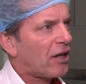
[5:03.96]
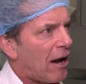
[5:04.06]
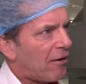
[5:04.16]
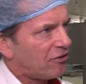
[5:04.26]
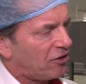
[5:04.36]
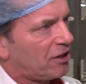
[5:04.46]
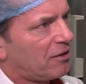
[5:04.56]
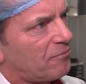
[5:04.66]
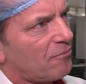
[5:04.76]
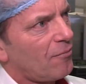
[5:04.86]
guarantee.
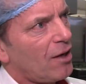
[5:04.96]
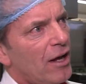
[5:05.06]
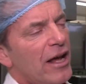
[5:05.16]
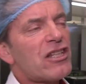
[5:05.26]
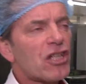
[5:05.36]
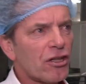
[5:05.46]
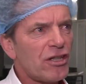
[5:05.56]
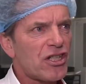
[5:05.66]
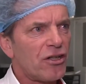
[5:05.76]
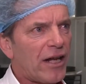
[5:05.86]
It's a
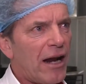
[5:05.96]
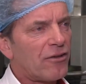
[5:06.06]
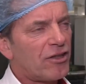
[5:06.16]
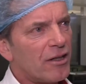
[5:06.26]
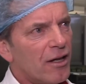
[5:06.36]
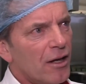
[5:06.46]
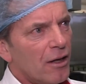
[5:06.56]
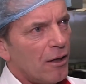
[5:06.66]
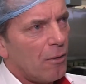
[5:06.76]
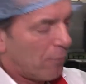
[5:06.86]
conditional guarantee.
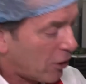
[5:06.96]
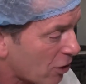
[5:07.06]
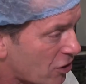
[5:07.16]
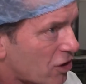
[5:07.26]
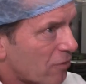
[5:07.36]
Because